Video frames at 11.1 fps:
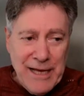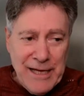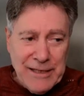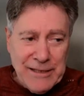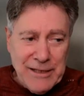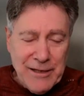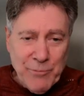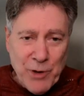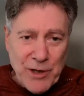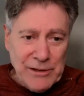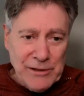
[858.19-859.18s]
and
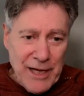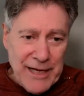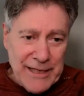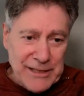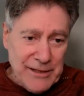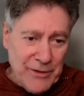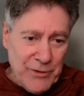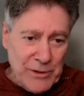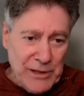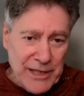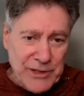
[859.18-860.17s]
uh, Mark Elias and
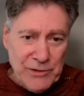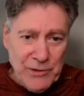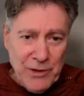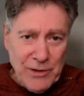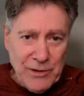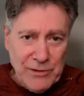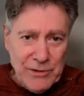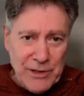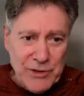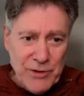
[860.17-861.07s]
other election law